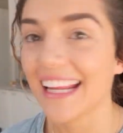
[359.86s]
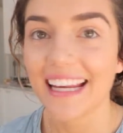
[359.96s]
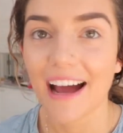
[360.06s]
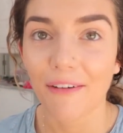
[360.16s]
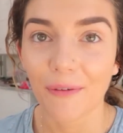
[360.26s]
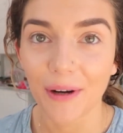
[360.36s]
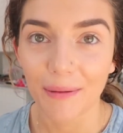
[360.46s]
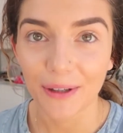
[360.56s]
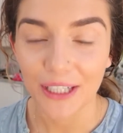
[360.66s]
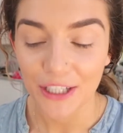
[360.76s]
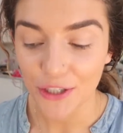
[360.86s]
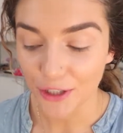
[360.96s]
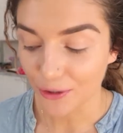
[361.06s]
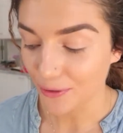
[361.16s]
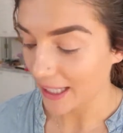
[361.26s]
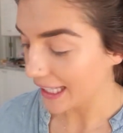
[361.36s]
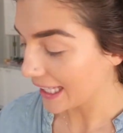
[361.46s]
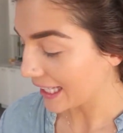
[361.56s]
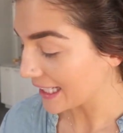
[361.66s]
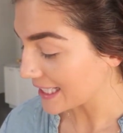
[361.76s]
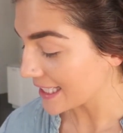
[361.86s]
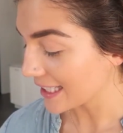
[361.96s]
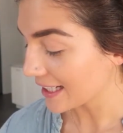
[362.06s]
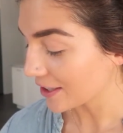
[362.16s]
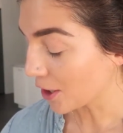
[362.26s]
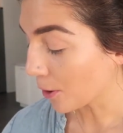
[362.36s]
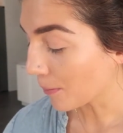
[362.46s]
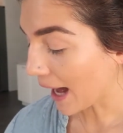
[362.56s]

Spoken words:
then now what I'm gonna do is go